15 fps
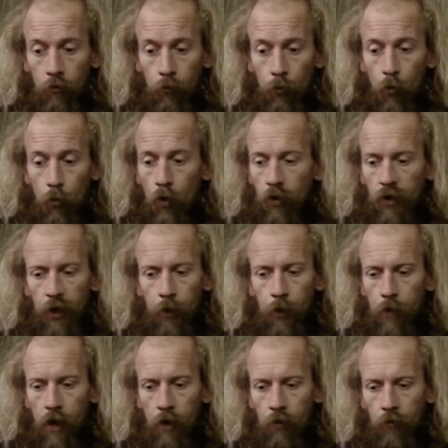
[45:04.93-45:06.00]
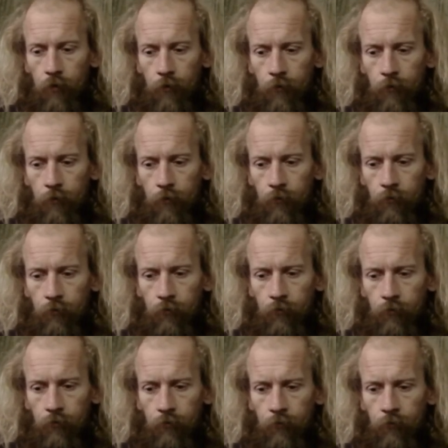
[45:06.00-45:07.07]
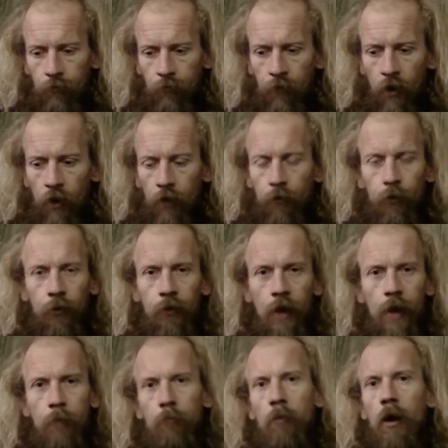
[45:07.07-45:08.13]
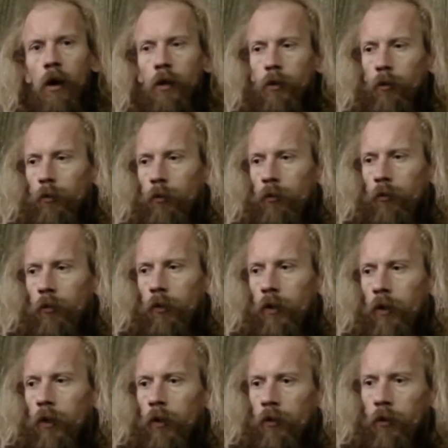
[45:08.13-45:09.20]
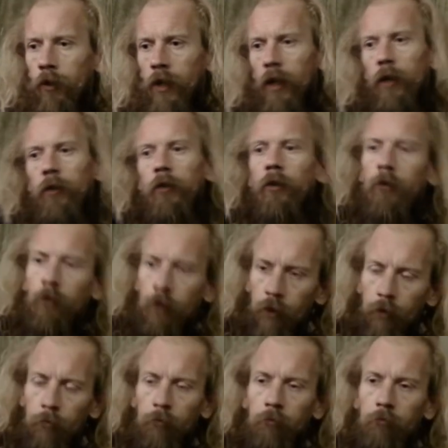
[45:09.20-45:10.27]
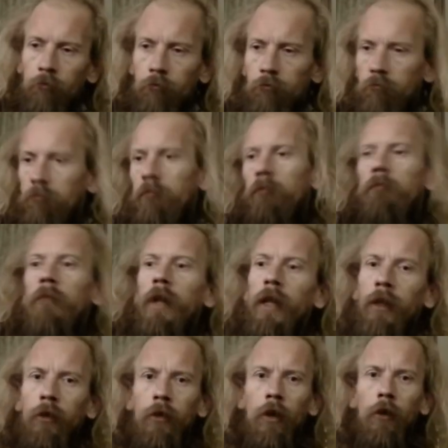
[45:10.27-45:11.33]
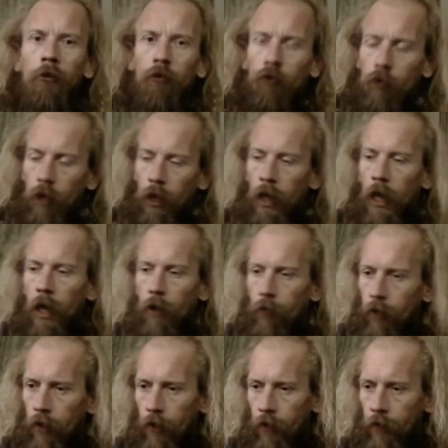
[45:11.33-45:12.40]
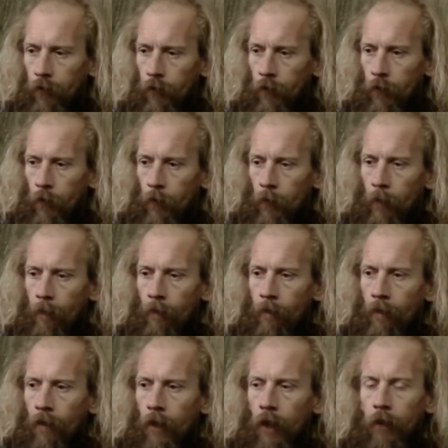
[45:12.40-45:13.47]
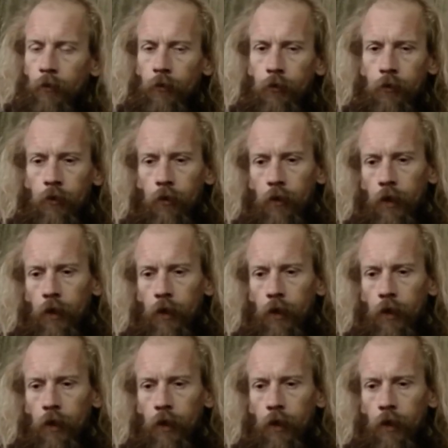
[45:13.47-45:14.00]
walking about five or ten miles to get to some industrial area and st-